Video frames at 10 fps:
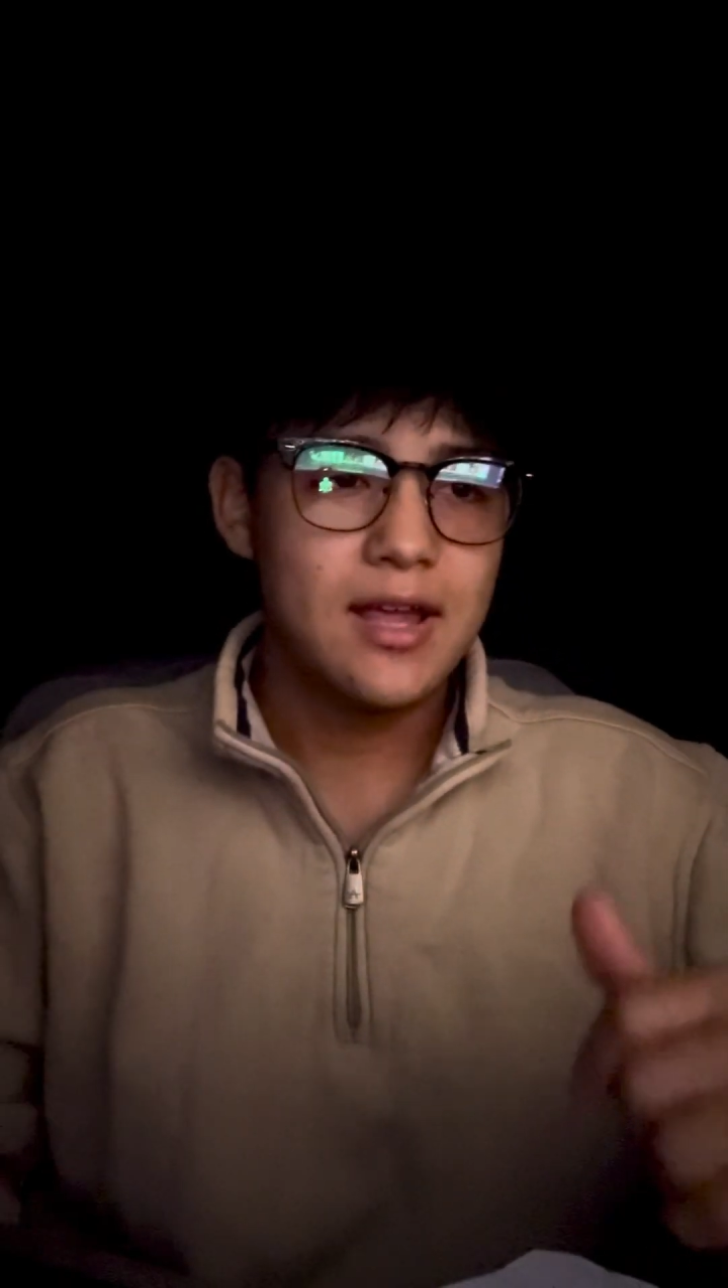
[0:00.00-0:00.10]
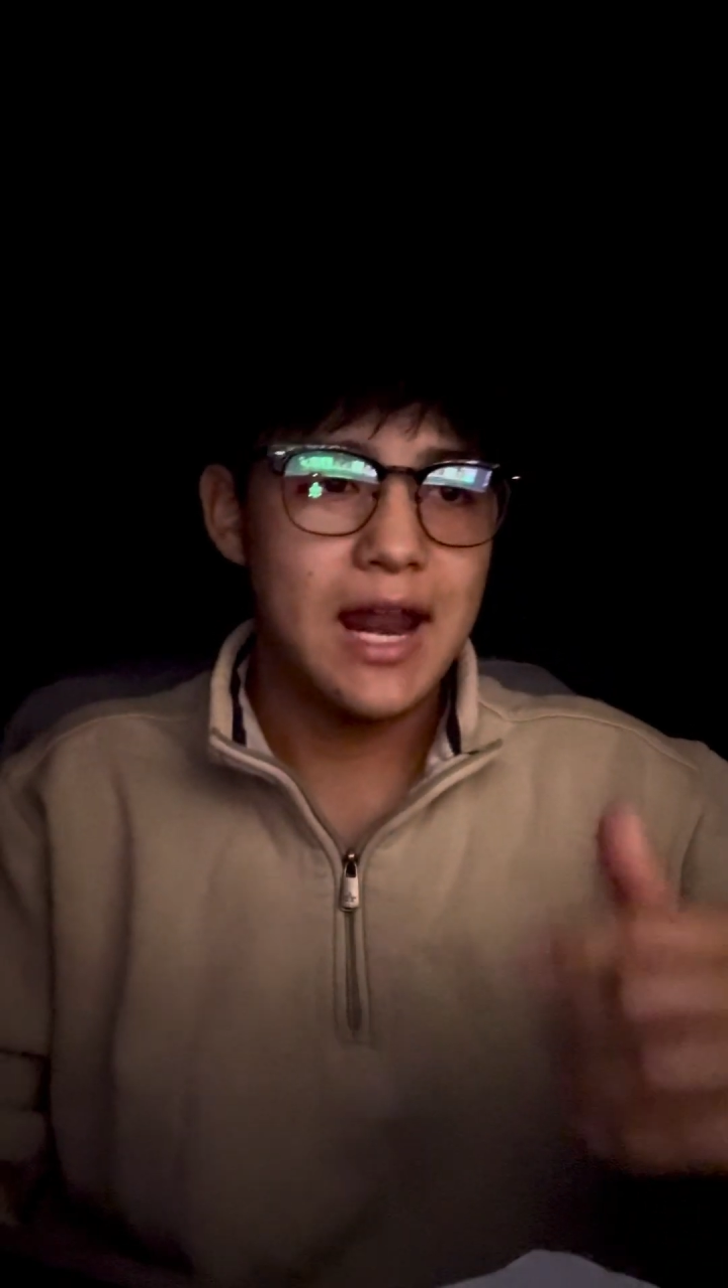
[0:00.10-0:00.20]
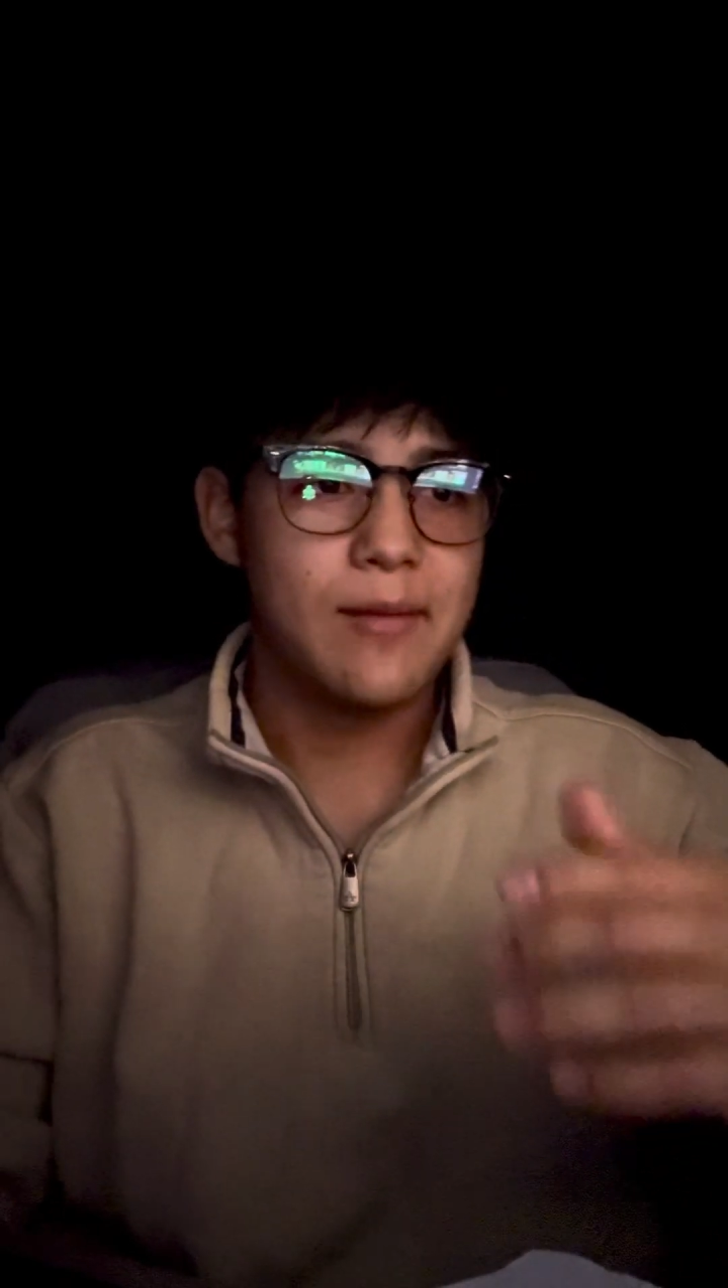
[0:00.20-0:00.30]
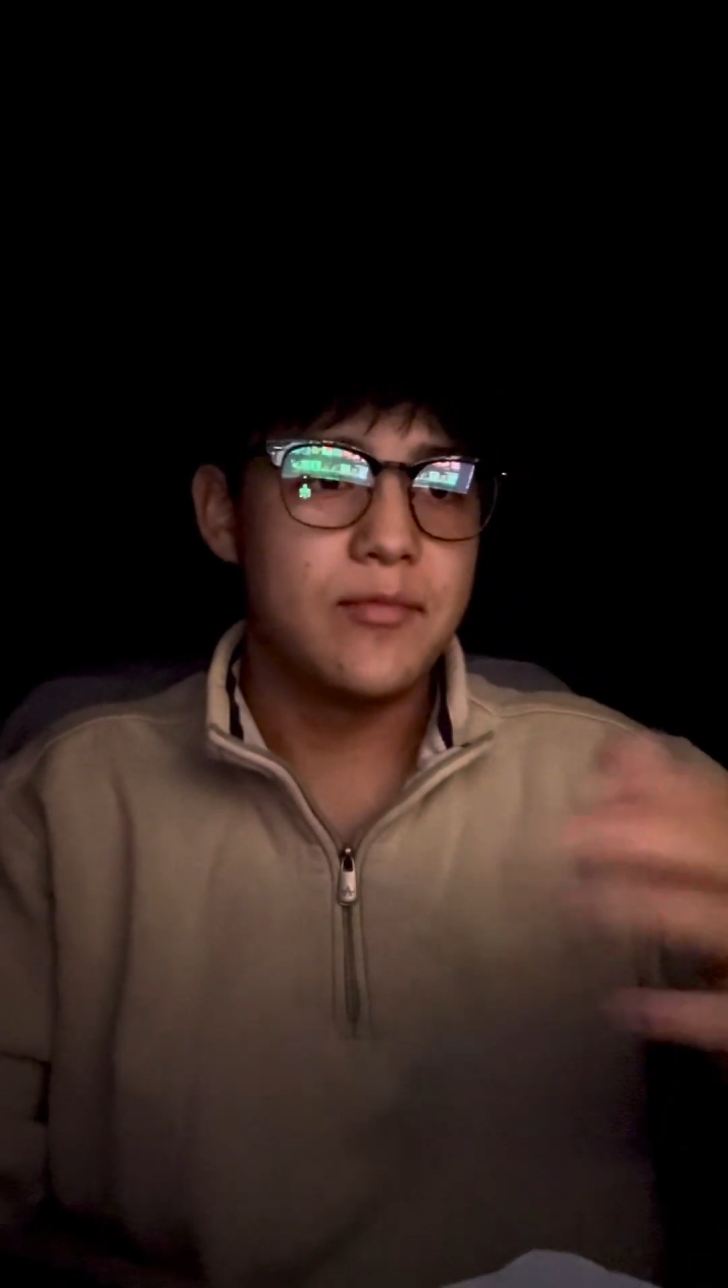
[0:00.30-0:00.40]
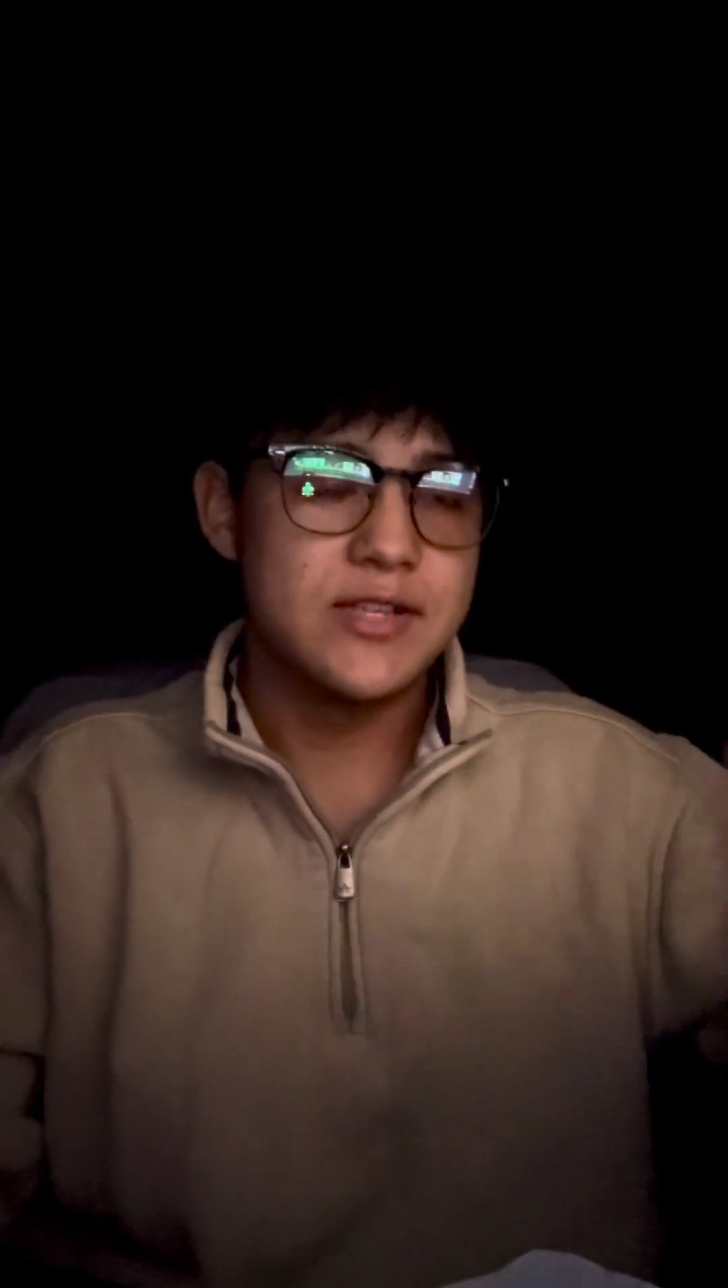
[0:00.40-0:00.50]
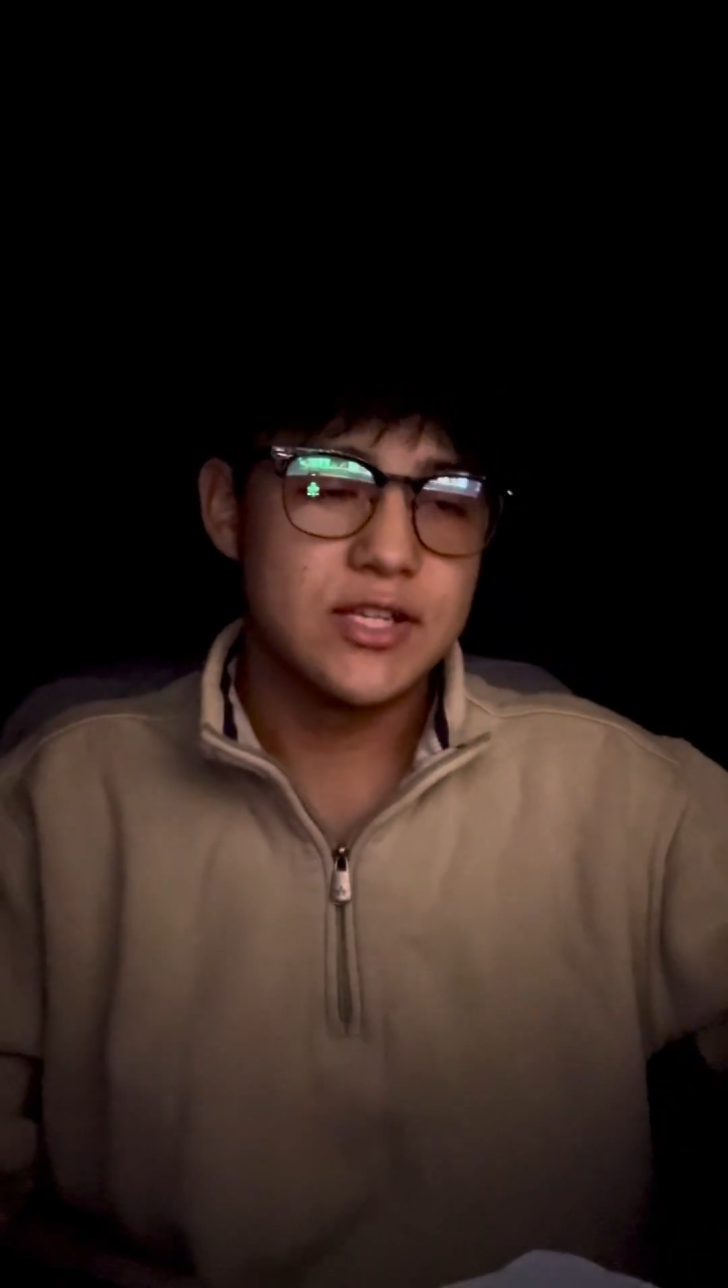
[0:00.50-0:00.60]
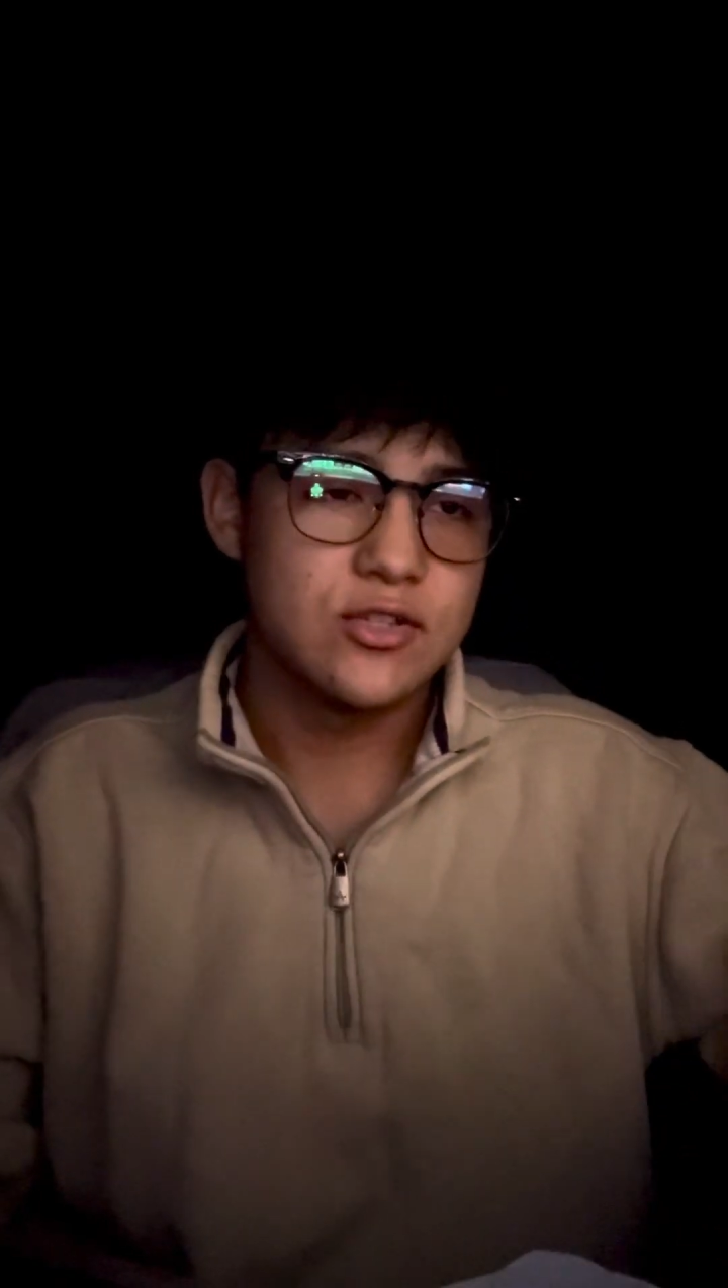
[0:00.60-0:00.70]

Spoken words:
and I'm a business